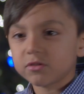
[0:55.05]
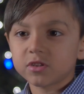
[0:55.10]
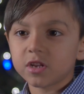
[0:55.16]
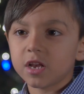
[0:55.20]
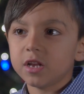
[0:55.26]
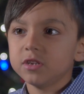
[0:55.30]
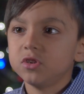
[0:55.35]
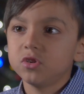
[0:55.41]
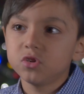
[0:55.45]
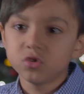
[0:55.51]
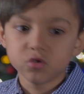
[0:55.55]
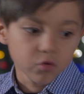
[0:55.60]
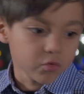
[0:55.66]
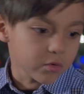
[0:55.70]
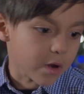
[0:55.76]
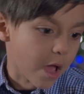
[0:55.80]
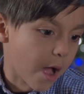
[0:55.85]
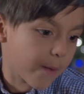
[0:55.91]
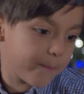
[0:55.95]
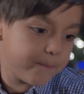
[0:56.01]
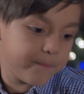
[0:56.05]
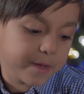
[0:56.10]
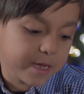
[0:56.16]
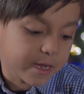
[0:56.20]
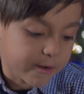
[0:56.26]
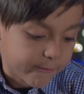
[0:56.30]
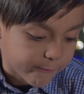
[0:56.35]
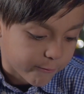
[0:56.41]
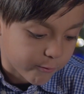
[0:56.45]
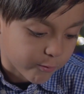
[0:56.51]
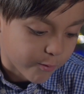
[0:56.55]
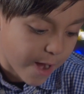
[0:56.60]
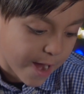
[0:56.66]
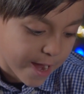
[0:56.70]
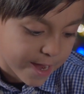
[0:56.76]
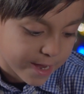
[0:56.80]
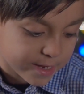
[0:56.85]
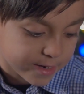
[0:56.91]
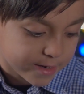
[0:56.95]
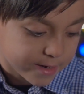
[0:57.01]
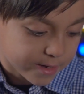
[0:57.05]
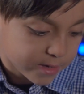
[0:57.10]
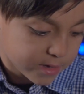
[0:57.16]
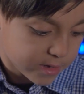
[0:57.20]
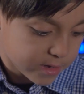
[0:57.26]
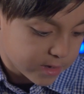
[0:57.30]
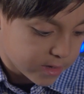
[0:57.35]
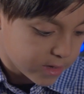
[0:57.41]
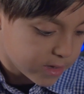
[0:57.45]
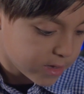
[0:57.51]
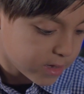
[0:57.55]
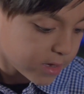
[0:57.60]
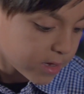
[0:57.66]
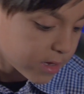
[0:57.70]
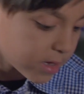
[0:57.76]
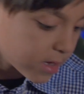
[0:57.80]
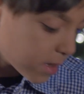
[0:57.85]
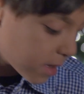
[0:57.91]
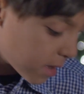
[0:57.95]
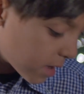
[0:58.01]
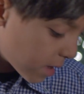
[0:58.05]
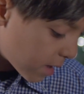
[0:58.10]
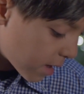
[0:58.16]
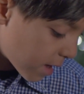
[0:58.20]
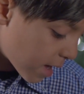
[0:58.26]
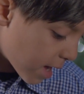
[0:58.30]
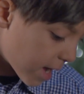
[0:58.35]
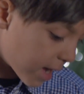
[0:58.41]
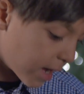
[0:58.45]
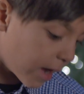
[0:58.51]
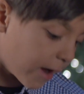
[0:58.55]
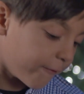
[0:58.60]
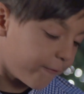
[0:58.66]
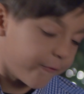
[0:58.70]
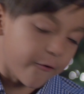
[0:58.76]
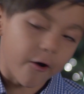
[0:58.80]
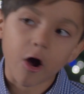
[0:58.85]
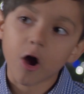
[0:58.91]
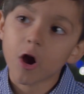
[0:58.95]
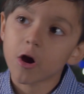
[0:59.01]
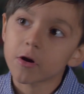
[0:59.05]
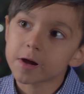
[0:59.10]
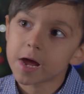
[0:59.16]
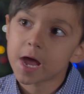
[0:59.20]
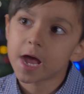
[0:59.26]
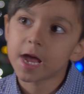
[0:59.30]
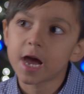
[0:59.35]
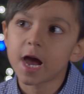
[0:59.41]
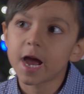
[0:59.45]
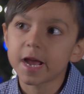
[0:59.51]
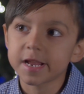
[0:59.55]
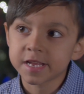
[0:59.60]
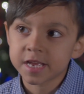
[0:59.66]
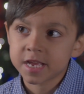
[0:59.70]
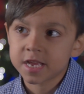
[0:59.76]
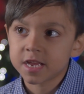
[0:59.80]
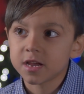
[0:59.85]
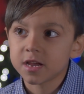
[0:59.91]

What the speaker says: said, "Do not be afraid." AFRAID.